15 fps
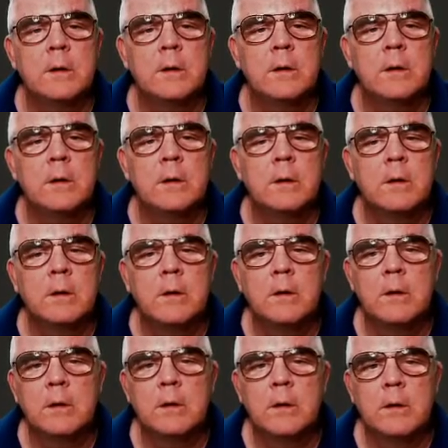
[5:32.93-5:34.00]

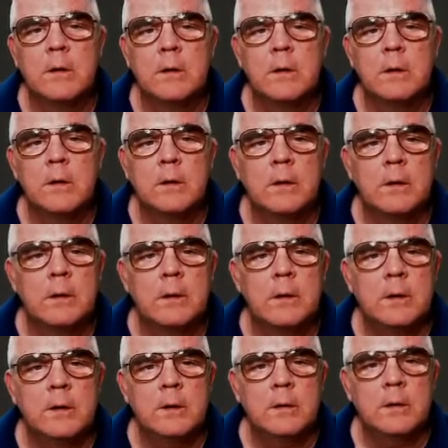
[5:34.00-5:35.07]

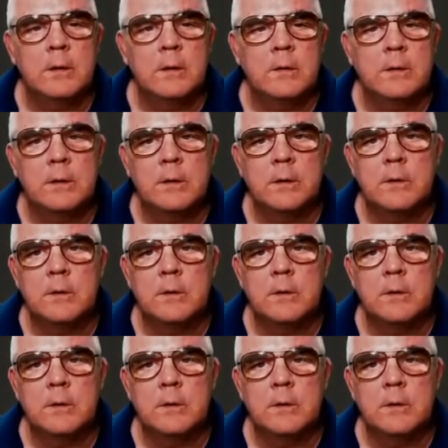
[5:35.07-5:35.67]
(silence)